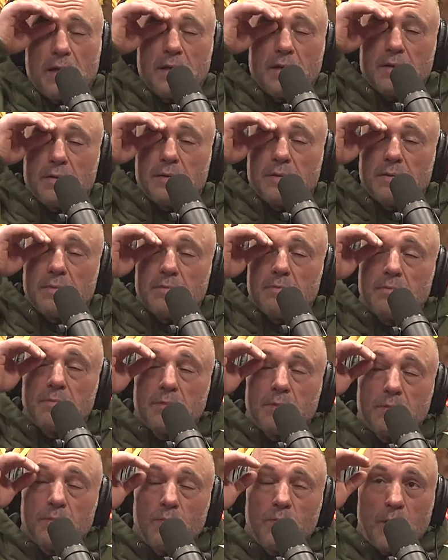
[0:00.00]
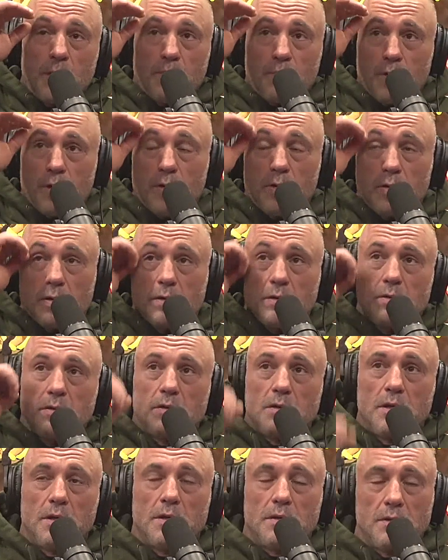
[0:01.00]
I just went broke
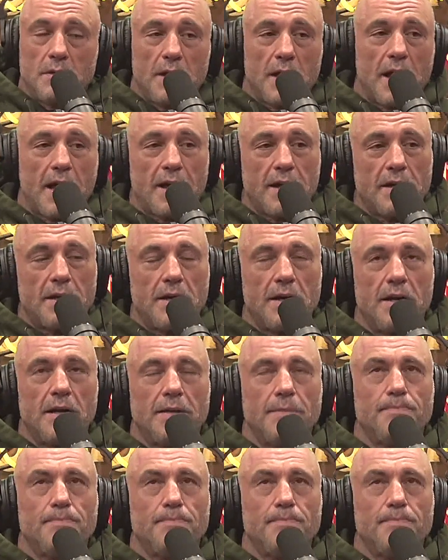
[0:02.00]
and had a...